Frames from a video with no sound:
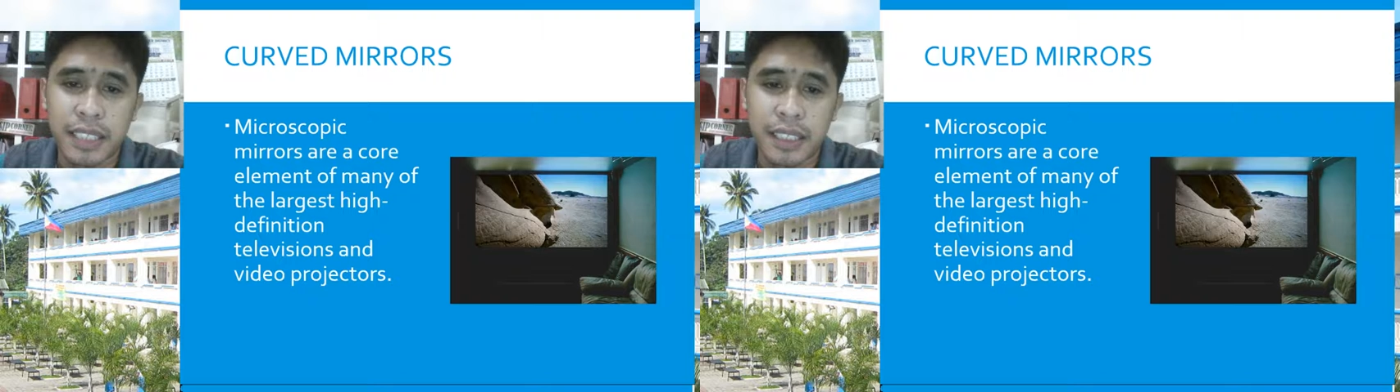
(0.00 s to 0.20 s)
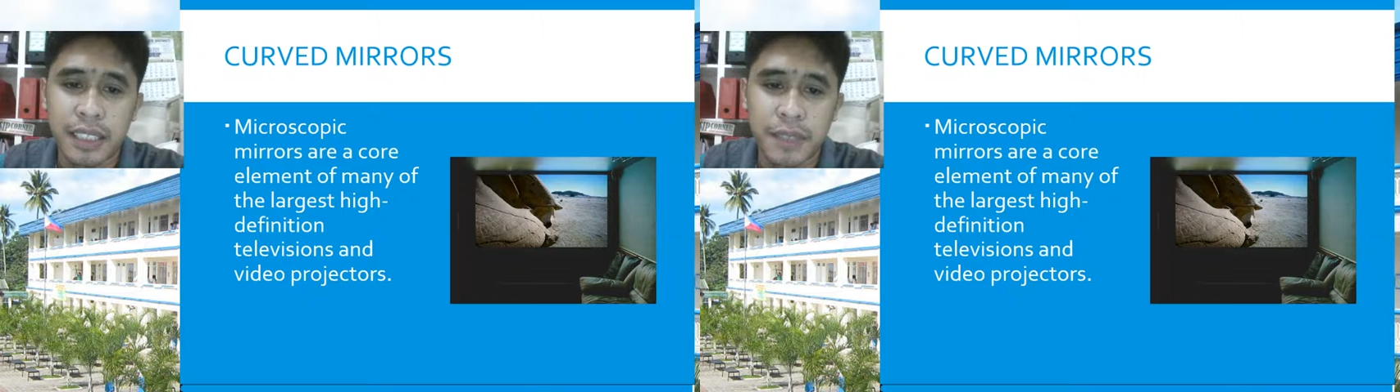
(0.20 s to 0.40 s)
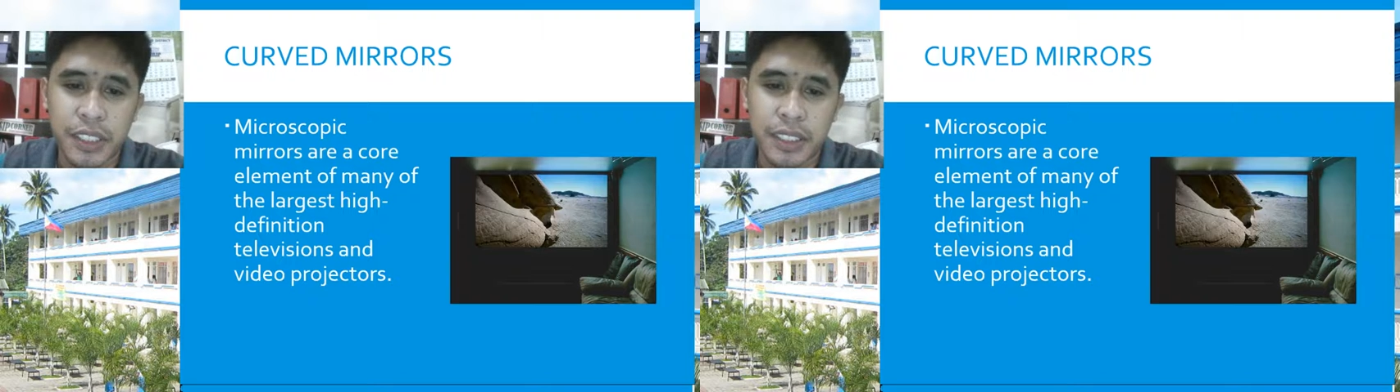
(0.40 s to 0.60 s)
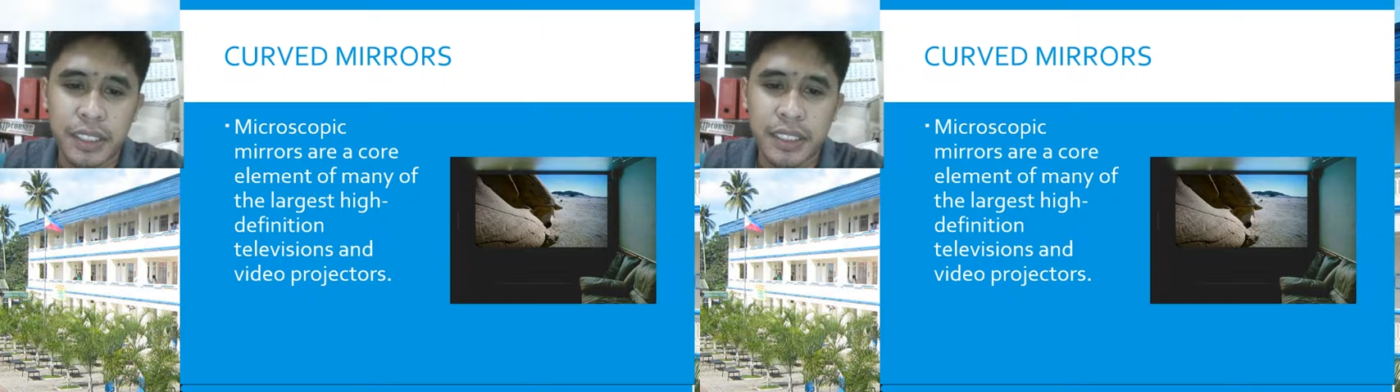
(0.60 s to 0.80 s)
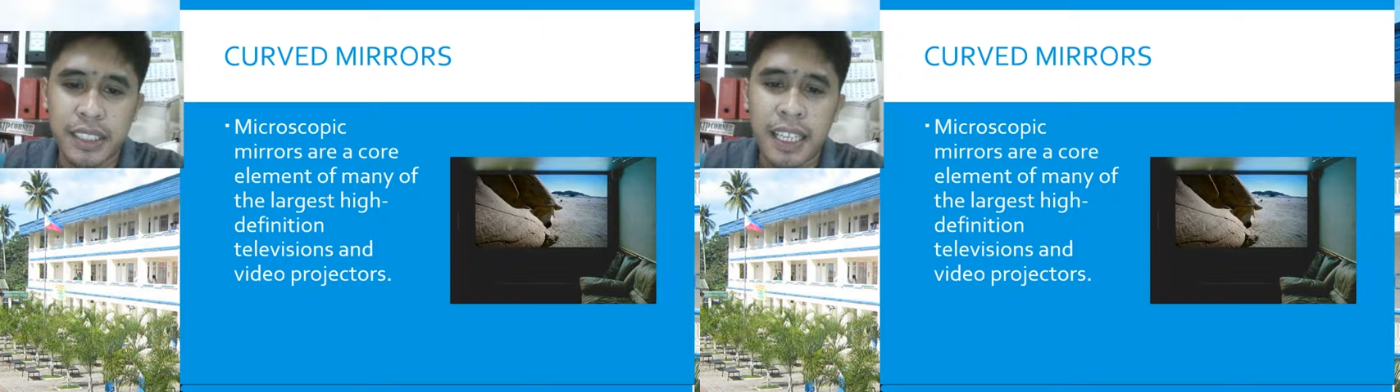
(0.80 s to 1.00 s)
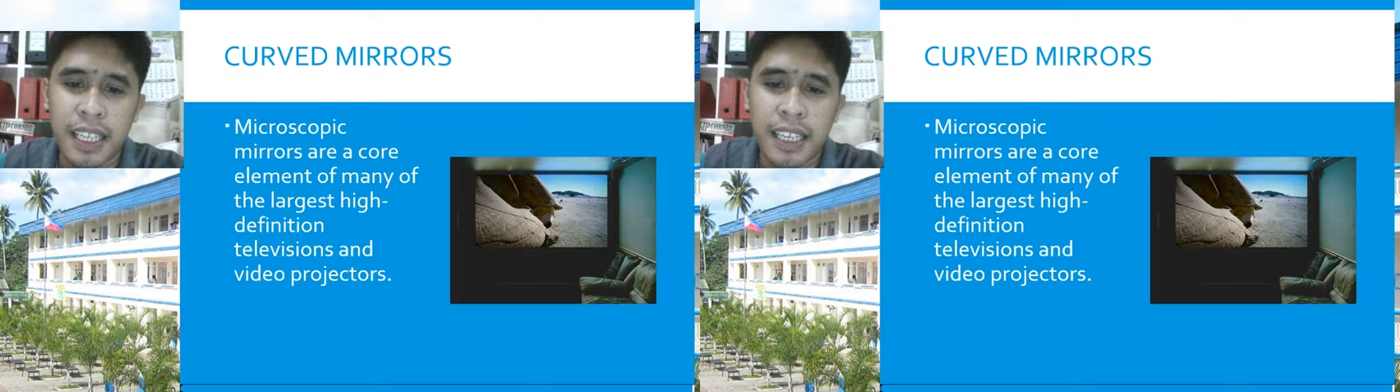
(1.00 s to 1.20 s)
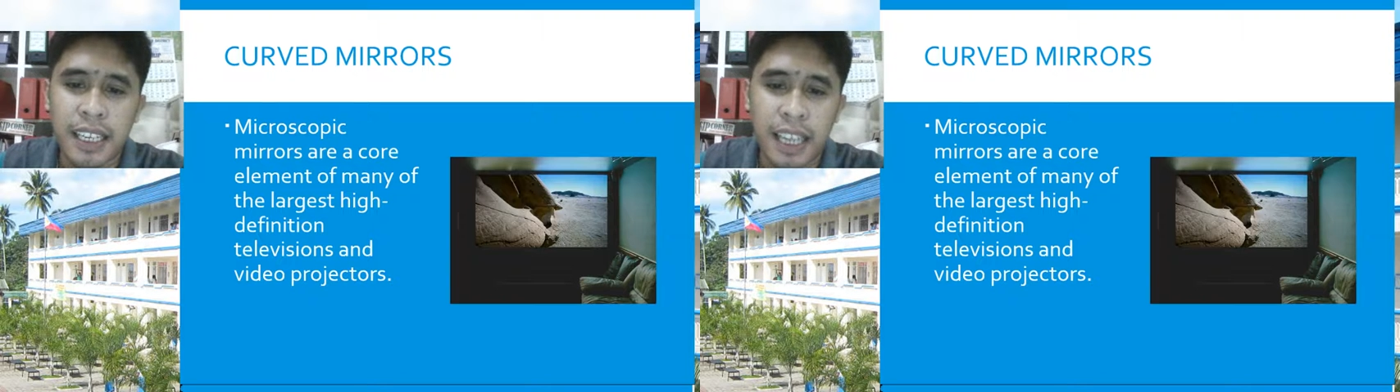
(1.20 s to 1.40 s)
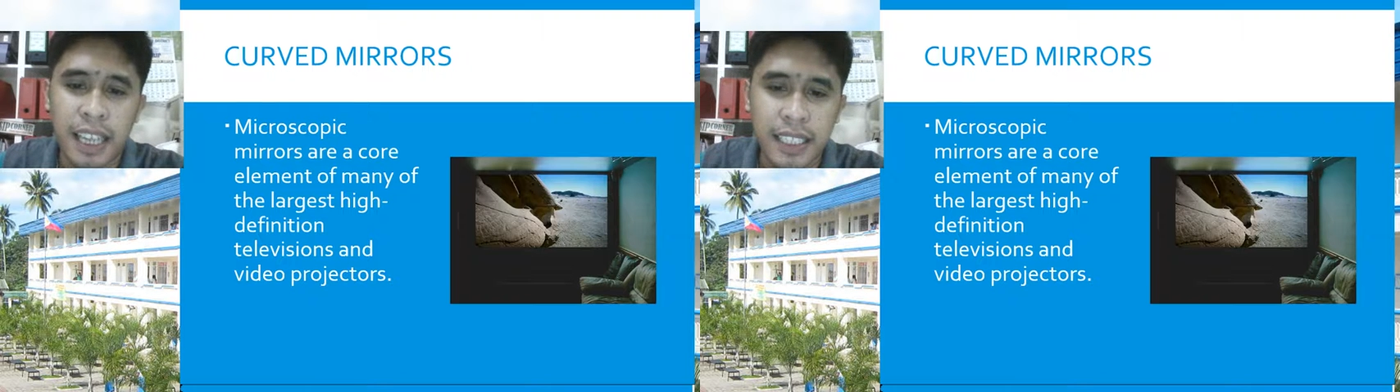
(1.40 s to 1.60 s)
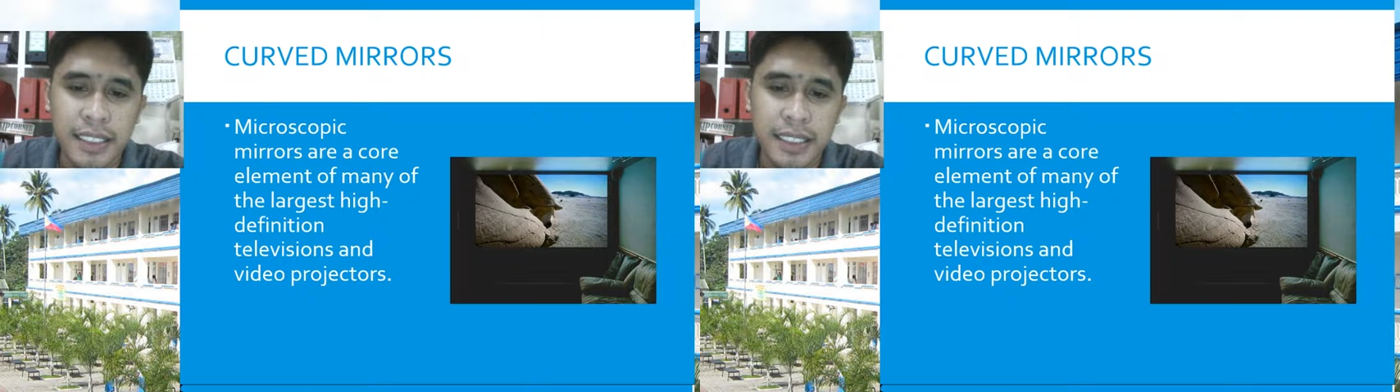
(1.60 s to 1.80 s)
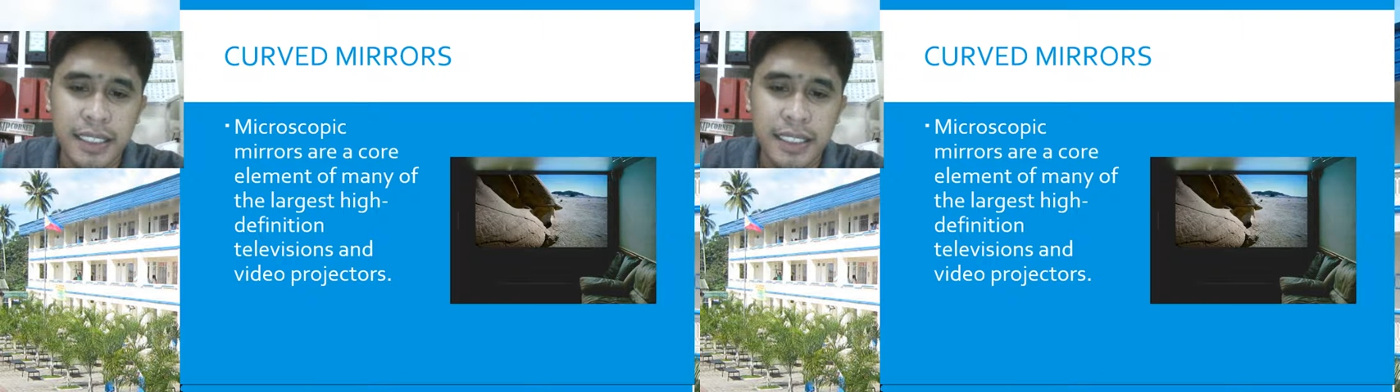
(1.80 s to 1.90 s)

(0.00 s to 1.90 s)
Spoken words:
televisions. Light